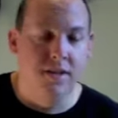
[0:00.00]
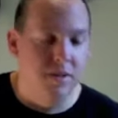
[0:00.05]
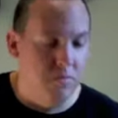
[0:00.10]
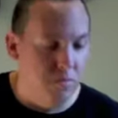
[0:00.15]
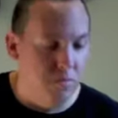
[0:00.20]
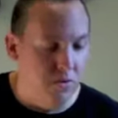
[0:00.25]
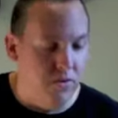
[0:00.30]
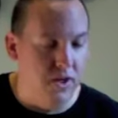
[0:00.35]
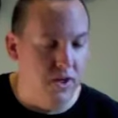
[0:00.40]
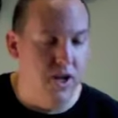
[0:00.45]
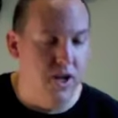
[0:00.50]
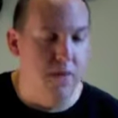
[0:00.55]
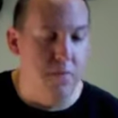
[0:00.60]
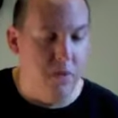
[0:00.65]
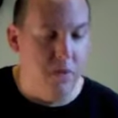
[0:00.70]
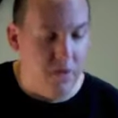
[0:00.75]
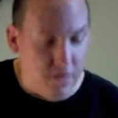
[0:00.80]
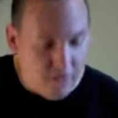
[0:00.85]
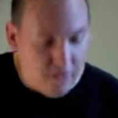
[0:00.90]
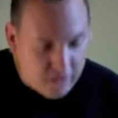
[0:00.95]
moving up
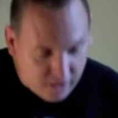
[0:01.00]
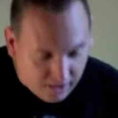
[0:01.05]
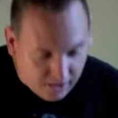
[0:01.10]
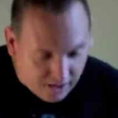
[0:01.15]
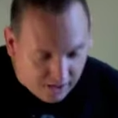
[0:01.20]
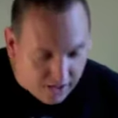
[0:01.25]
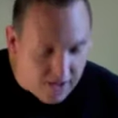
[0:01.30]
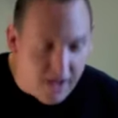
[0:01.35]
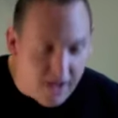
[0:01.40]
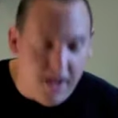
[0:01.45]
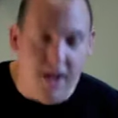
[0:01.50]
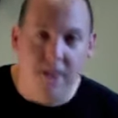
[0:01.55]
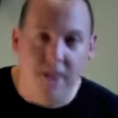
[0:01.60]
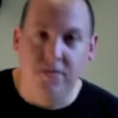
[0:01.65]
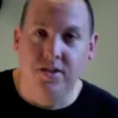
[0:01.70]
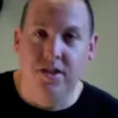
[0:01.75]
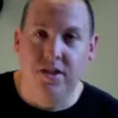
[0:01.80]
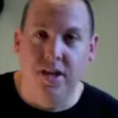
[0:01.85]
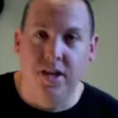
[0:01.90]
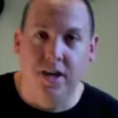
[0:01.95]
in half
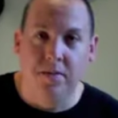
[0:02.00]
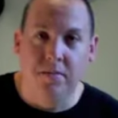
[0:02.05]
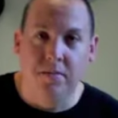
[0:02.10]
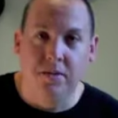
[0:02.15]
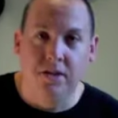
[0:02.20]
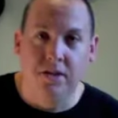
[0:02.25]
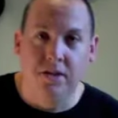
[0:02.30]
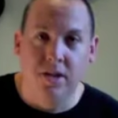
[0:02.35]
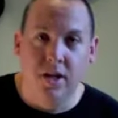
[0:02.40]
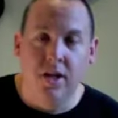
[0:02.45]
steps.